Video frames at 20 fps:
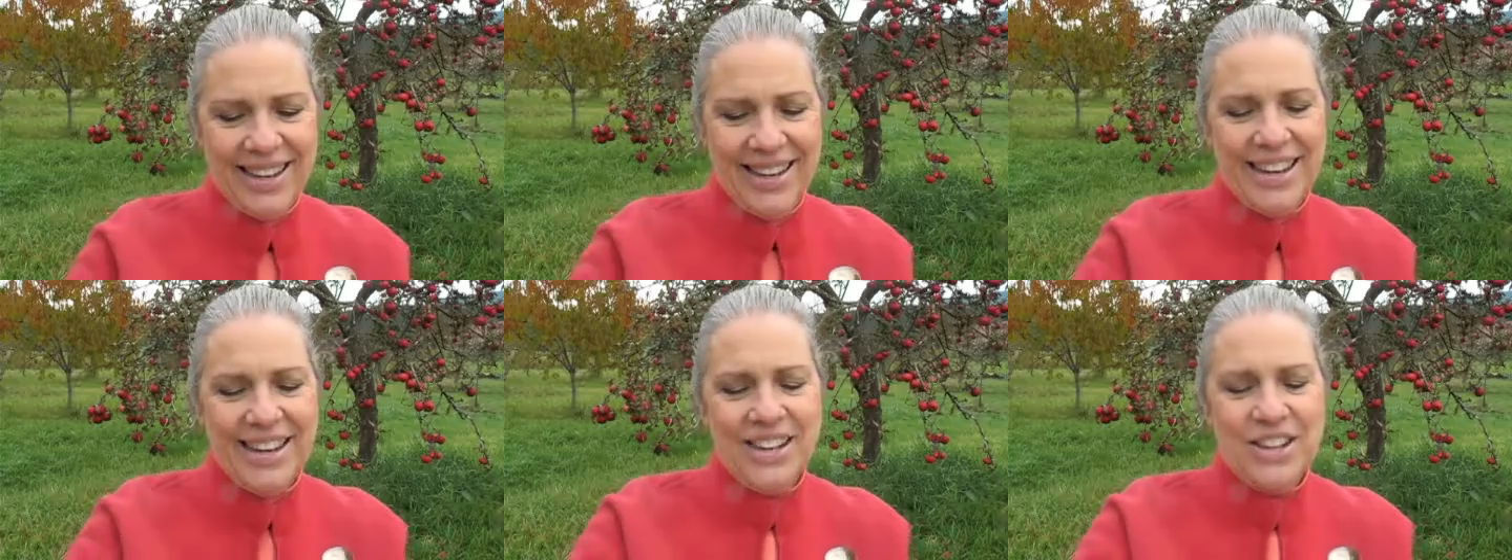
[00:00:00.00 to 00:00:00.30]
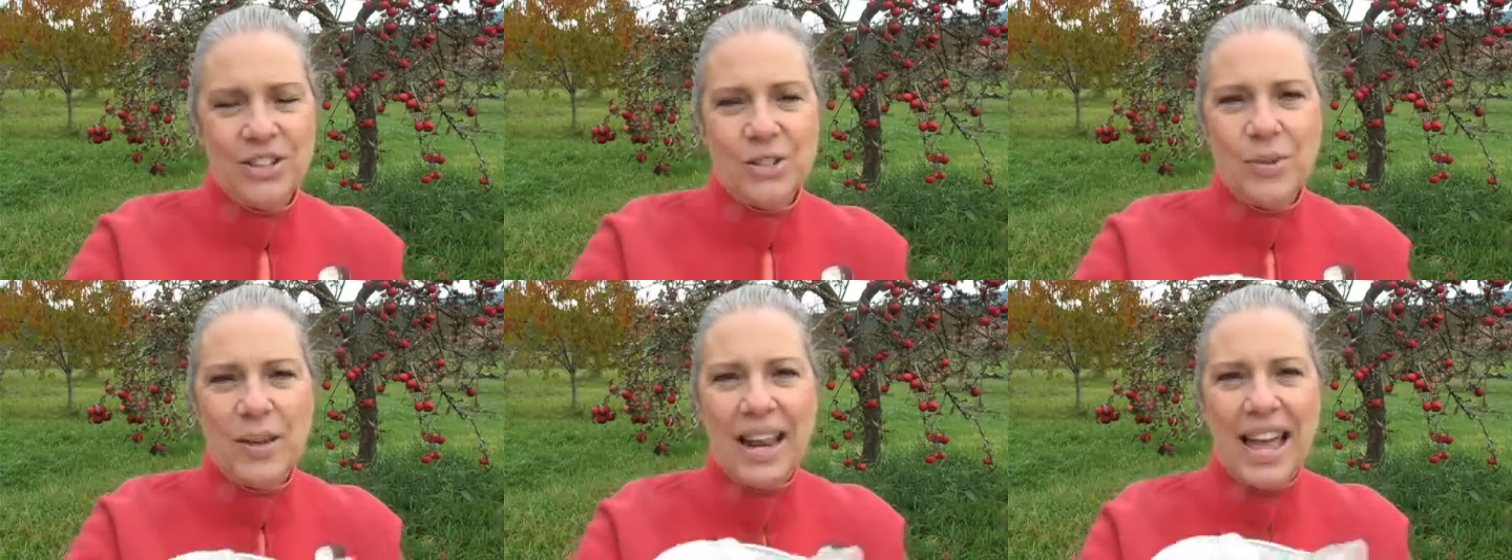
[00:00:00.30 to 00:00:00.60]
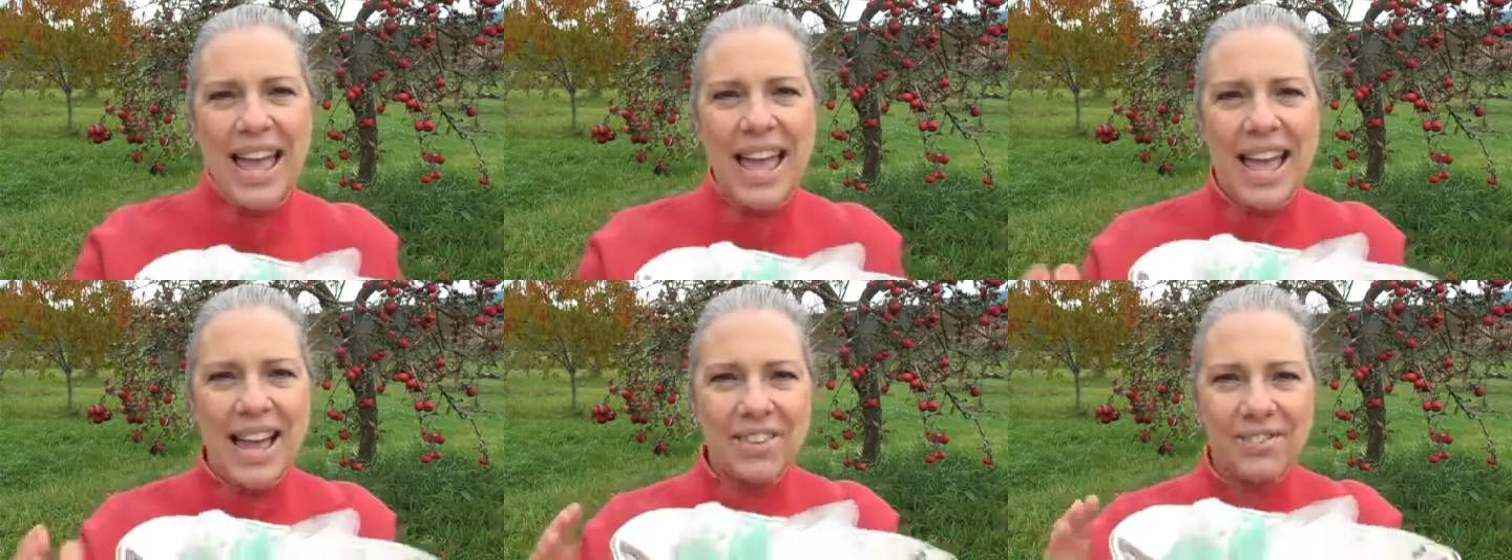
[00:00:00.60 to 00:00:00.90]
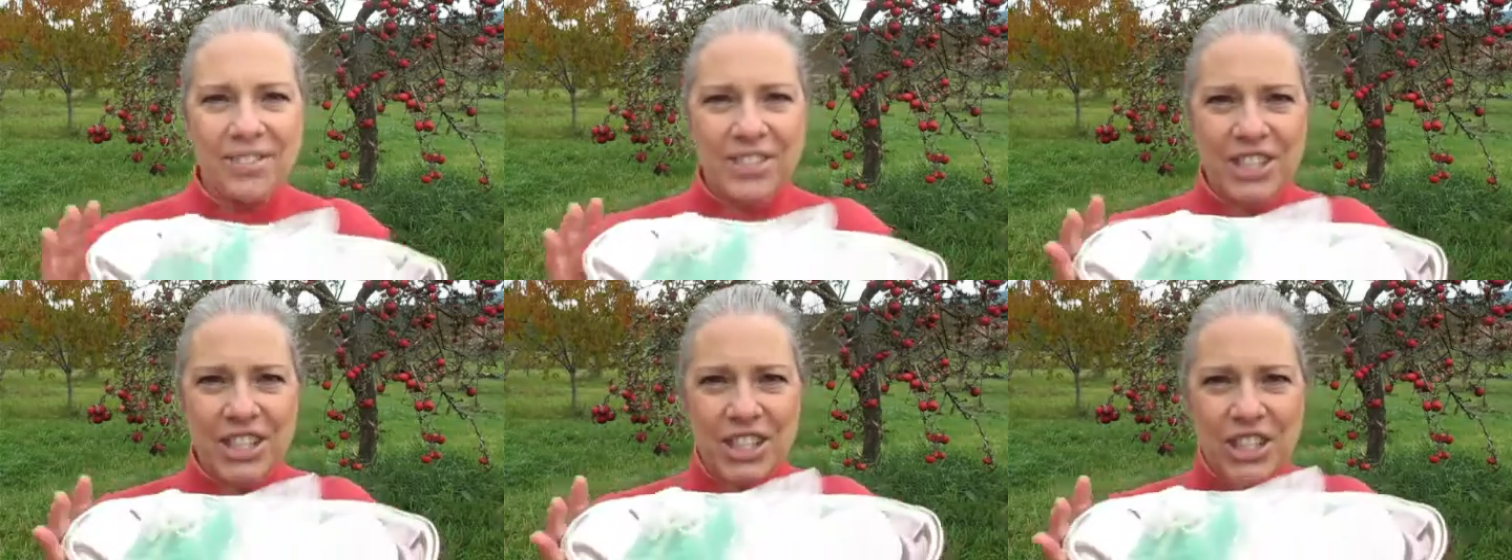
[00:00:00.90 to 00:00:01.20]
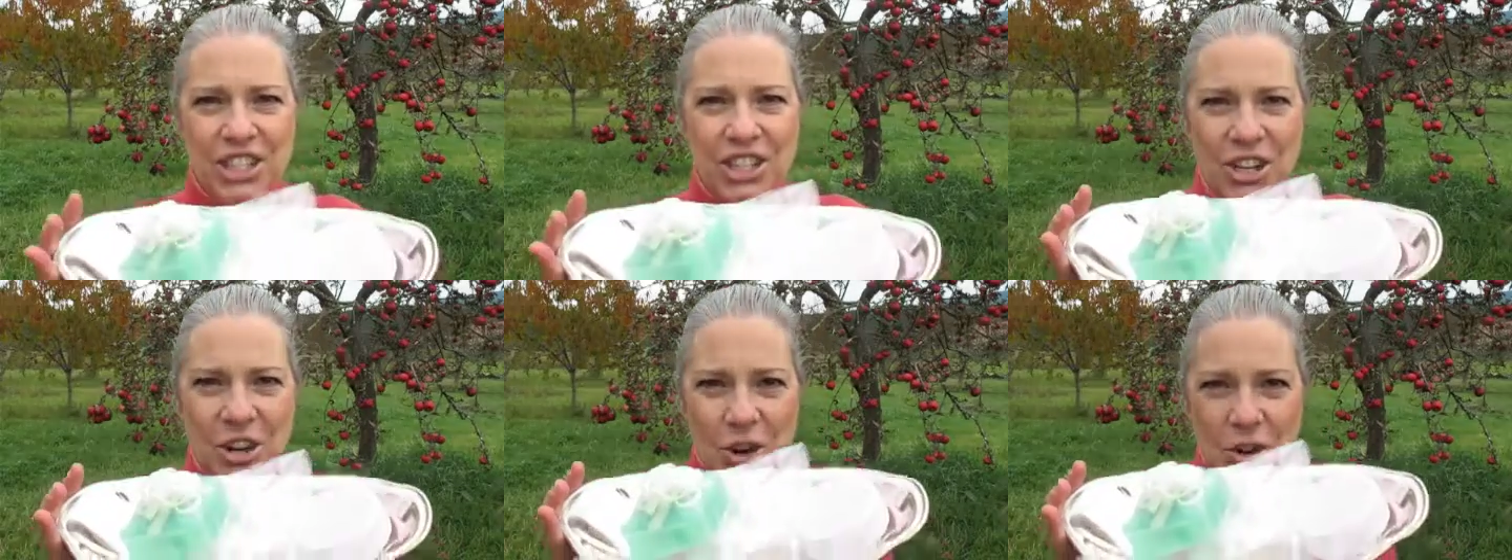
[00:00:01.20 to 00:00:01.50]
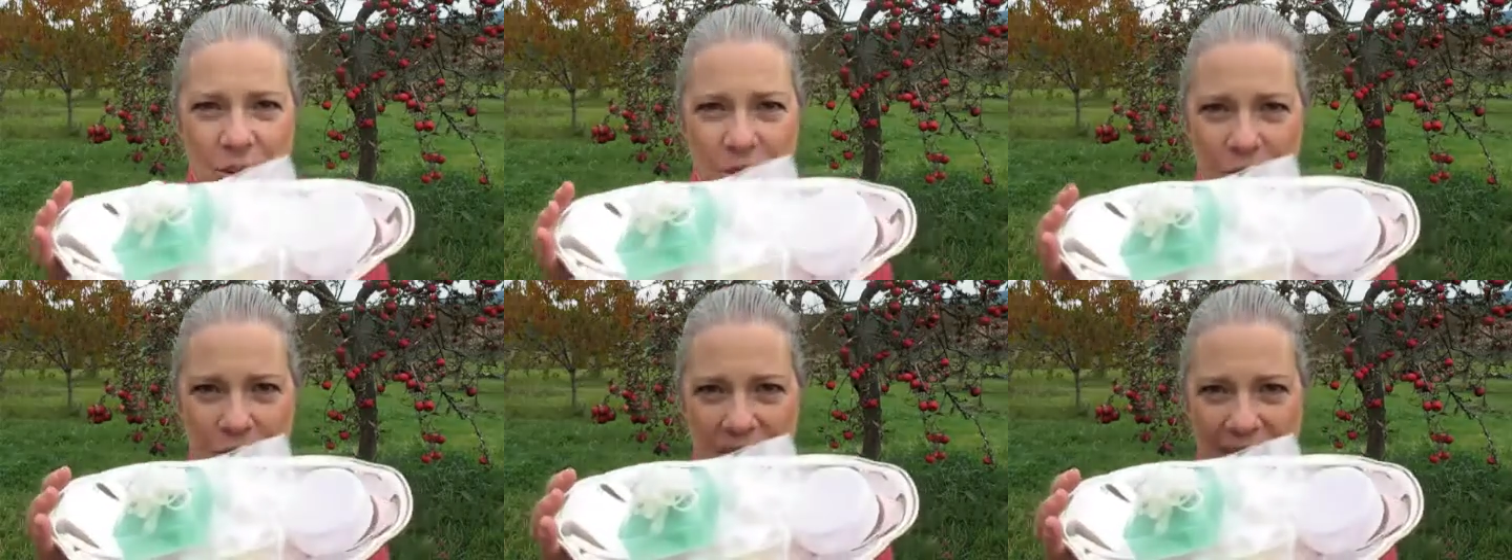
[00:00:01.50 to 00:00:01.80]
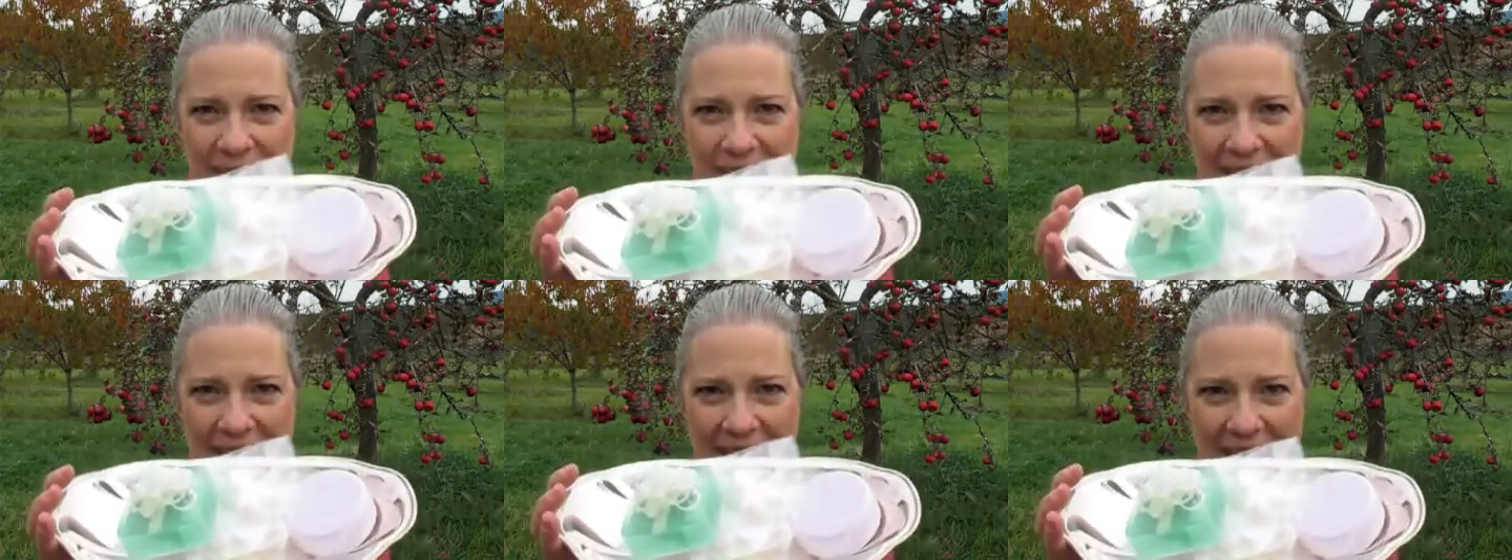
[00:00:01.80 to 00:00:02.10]
Here's what I have to show you
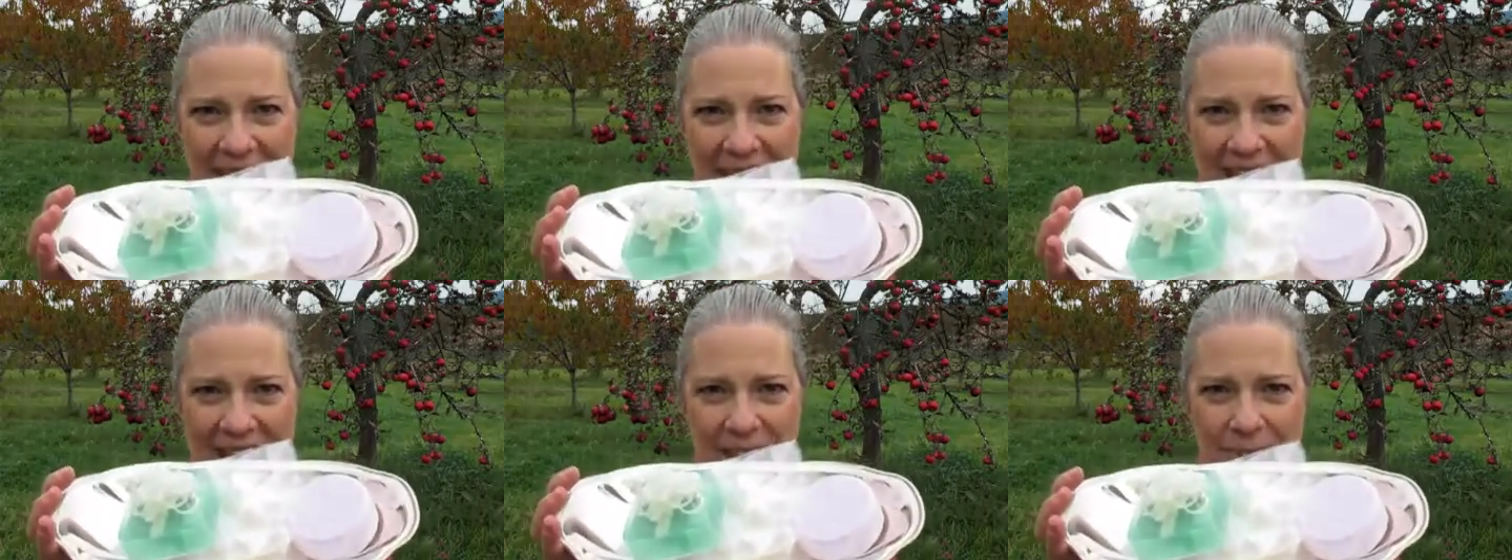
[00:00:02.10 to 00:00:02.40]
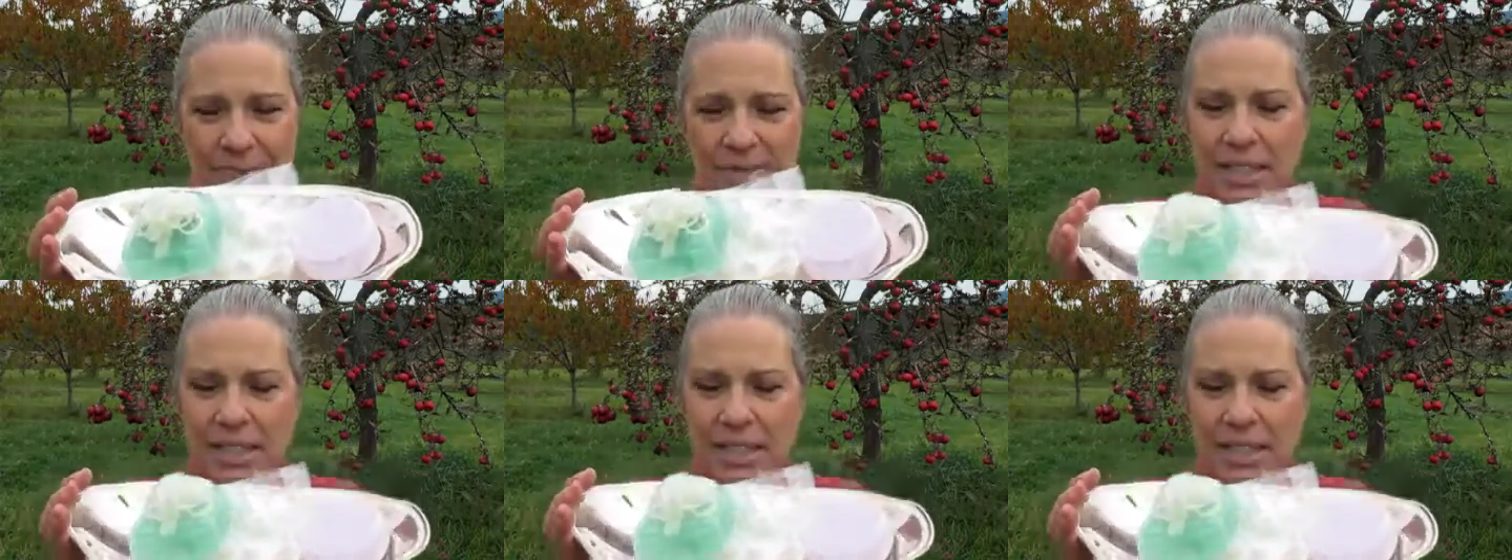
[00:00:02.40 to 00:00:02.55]
today.